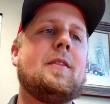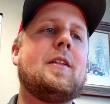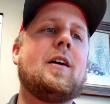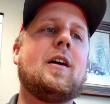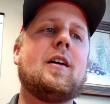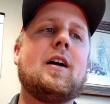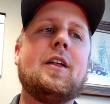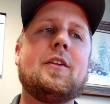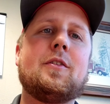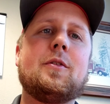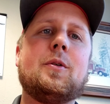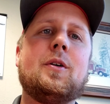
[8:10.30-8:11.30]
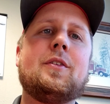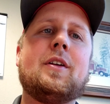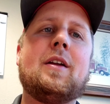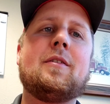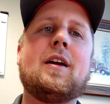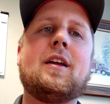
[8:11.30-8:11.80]
there are other rules
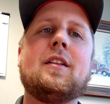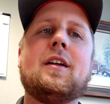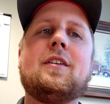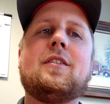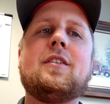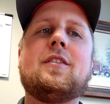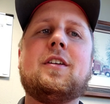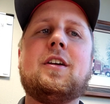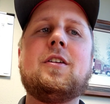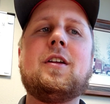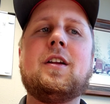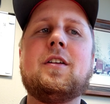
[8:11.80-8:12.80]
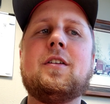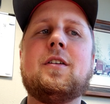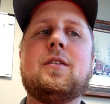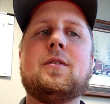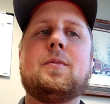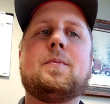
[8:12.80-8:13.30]
and regulations that you need to
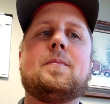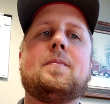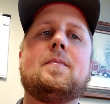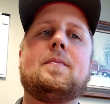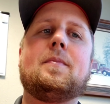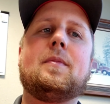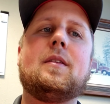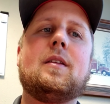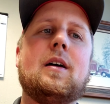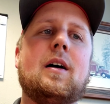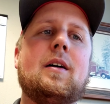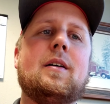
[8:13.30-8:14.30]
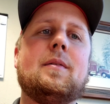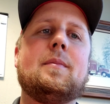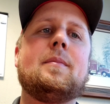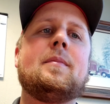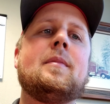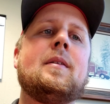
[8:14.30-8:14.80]
know
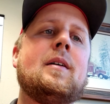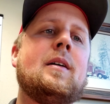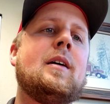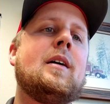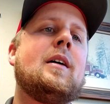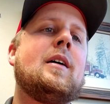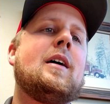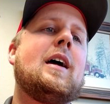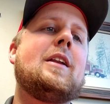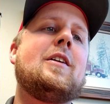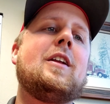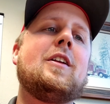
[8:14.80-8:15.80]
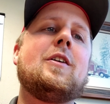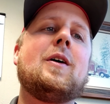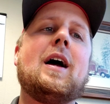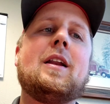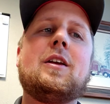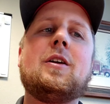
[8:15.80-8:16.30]
um, and you need to know
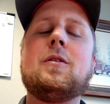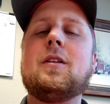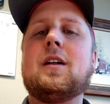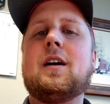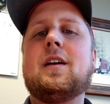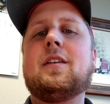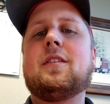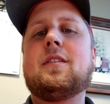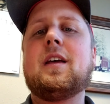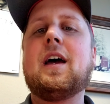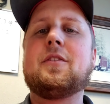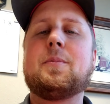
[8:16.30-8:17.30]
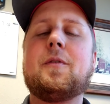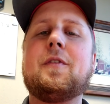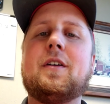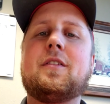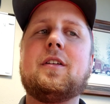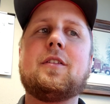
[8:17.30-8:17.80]
how to utilize as a
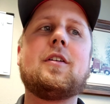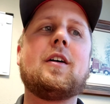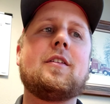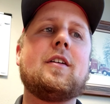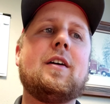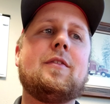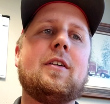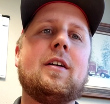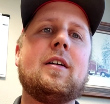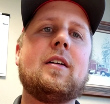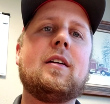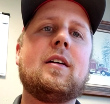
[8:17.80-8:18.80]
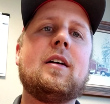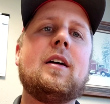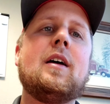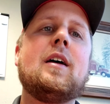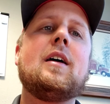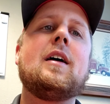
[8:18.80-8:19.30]
professional truck driver.
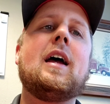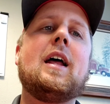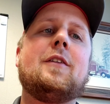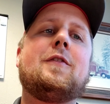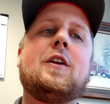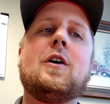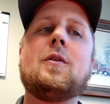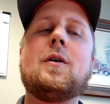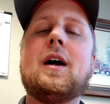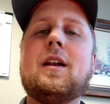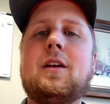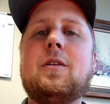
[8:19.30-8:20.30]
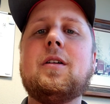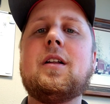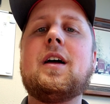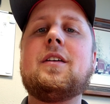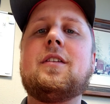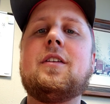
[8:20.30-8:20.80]
And if you don't know how to
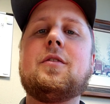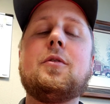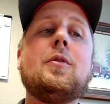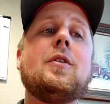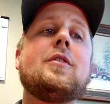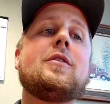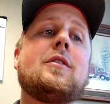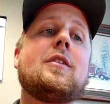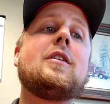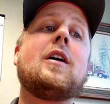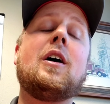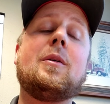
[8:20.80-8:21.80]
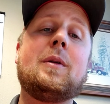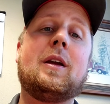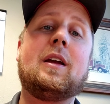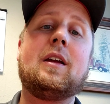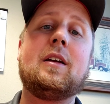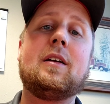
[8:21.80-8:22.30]
utilize these rules, call
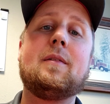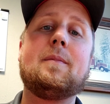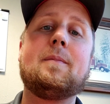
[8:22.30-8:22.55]
me.